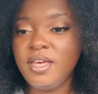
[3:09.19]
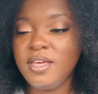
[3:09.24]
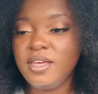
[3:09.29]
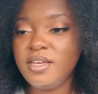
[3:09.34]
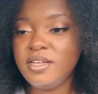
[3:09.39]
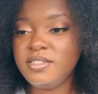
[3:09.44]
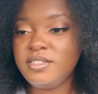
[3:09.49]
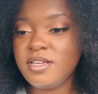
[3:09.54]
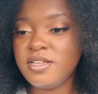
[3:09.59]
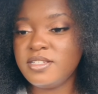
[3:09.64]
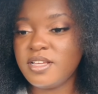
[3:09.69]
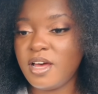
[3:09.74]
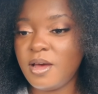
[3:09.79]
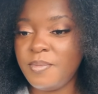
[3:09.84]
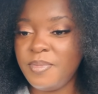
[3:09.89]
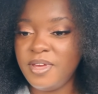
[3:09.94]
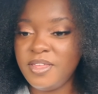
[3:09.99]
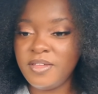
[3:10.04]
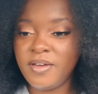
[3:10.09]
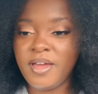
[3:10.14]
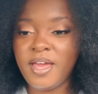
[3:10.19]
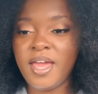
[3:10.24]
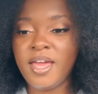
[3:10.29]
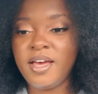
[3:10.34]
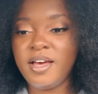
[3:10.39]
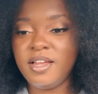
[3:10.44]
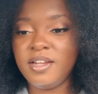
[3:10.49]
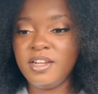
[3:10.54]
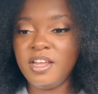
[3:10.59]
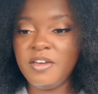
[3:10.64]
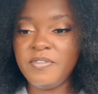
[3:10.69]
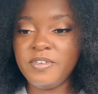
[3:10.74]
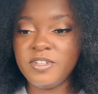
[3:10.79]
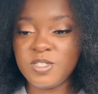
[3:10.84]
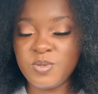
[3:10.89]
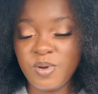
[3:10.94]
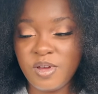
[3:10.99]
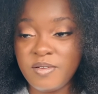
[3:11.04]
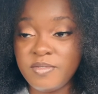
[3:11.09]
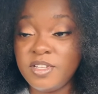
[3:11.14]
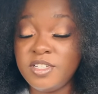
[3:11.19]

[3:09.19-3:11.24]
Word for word: it says I'll be there at 11:12.